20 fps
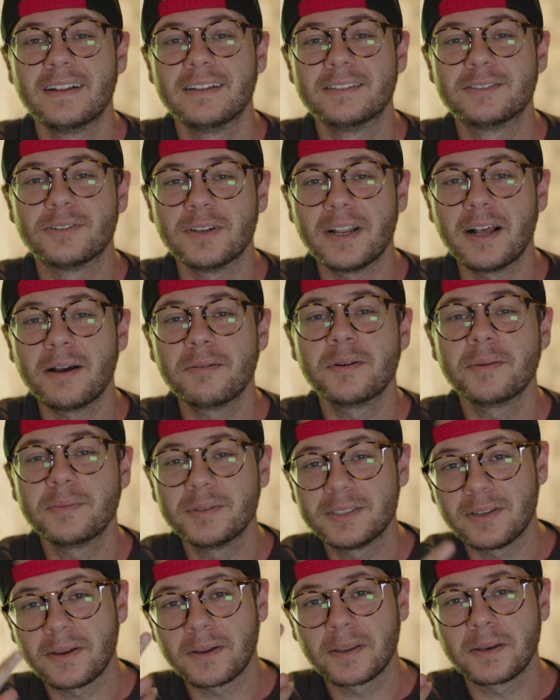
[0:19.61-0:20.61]
so now I'm going
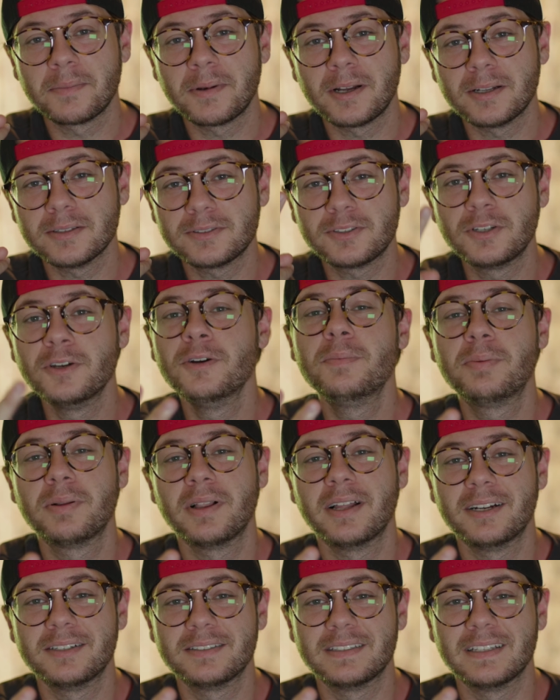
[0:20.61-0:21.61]
to be talking about two
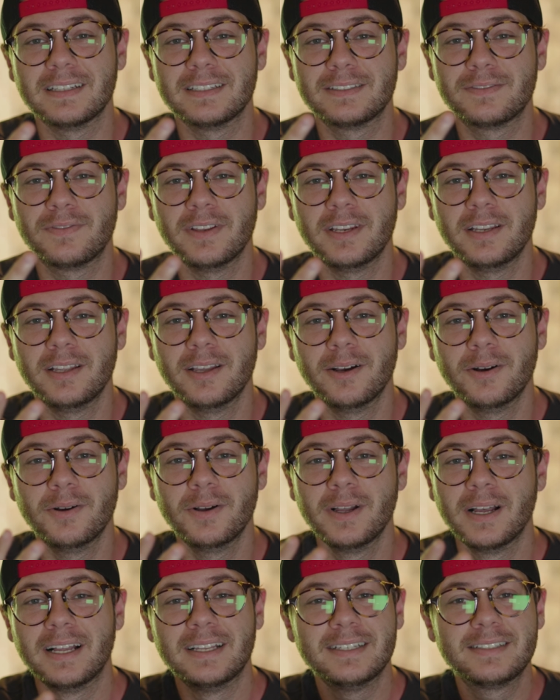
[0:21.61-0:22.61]
players in this
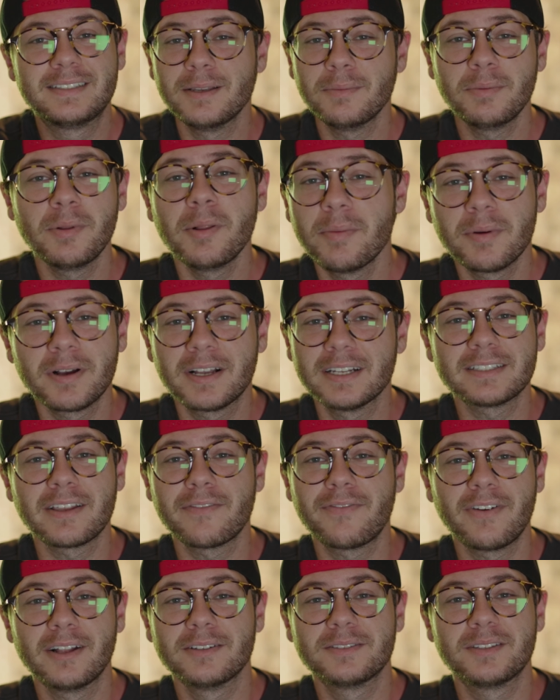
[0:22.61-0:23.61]
video simply because I
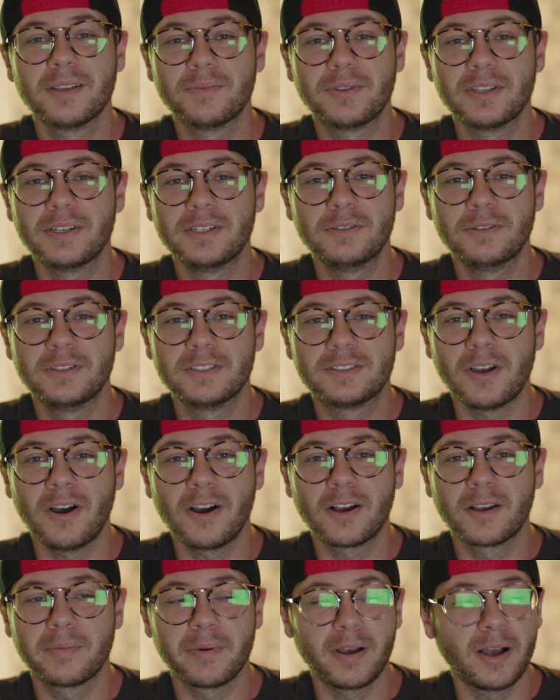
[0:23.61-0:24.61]
found something new to
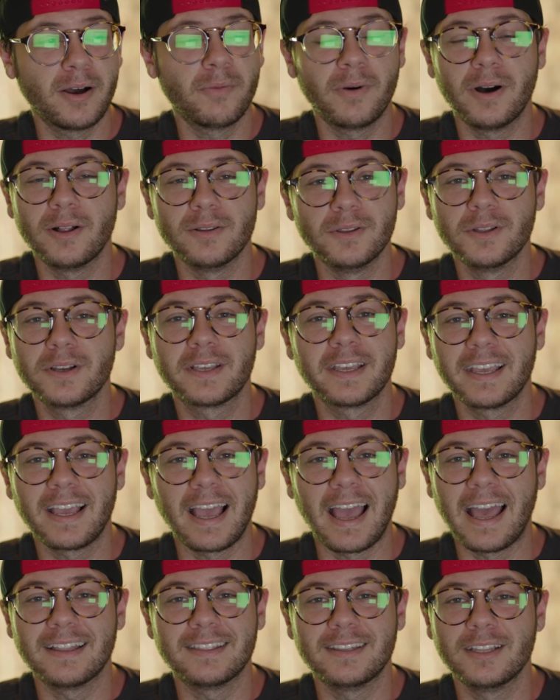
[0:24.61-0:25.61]
talk about while looking
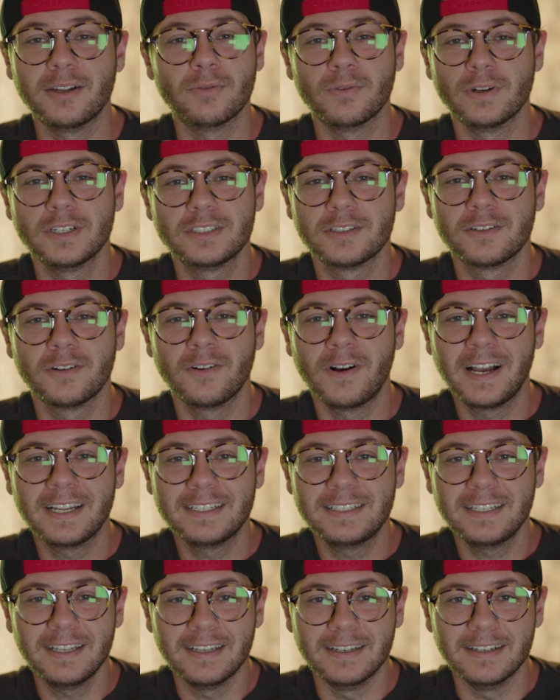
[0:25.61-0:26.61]
at the original
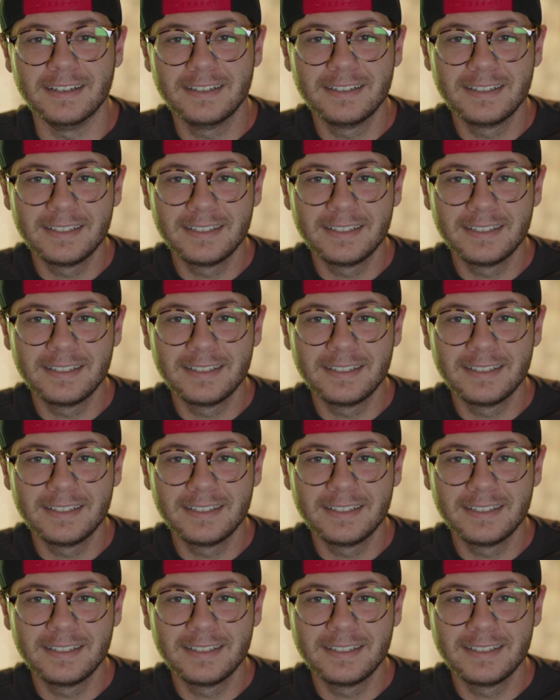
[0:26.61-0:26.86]
idea.